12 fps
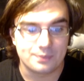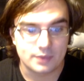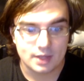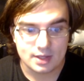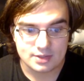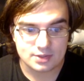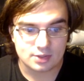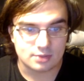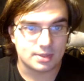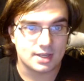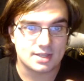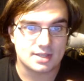certain
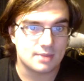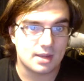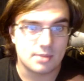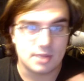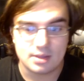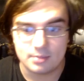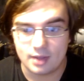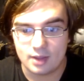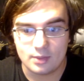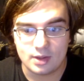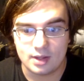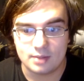places might be. The
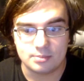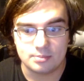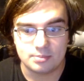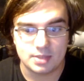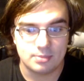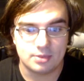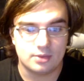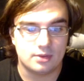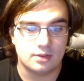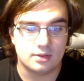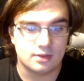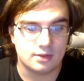Malian people,
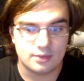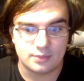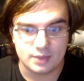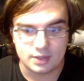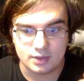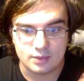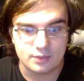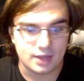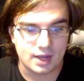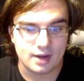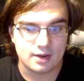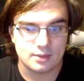if we go
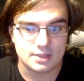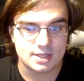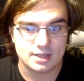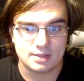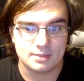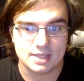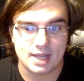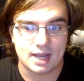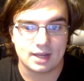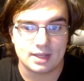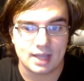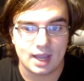there, we see them attacking
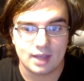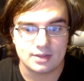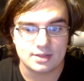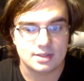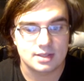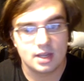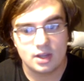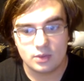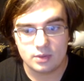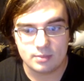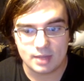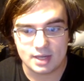Atlas. We
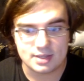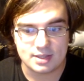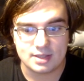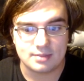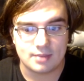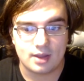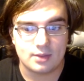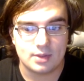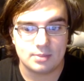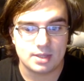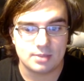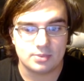might see the Malian
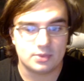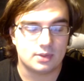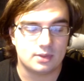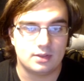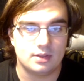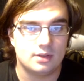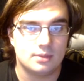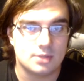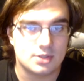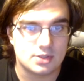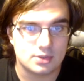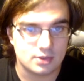people, be
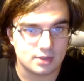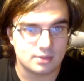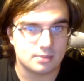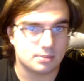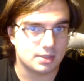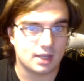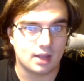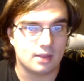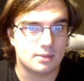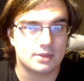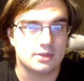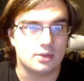shooting big
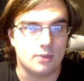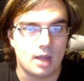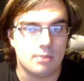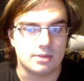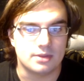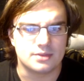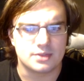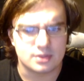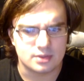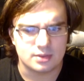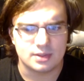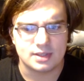elemental weapons. So
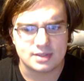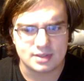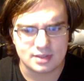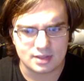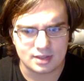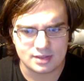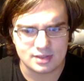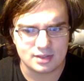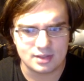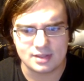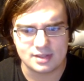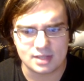it's a good
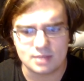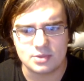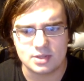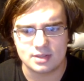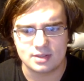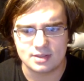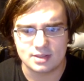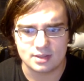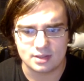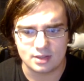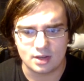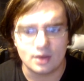assumption
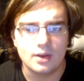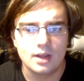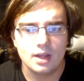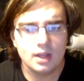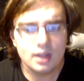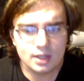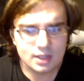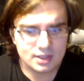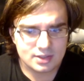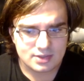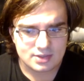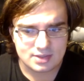to,
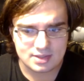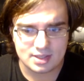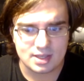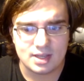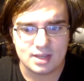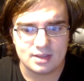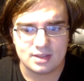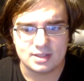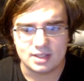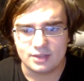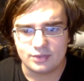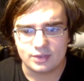see the
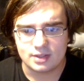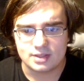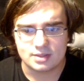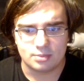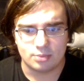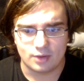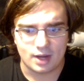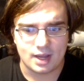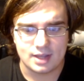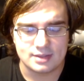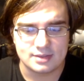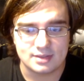different
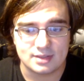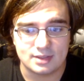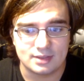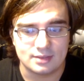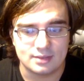brands and,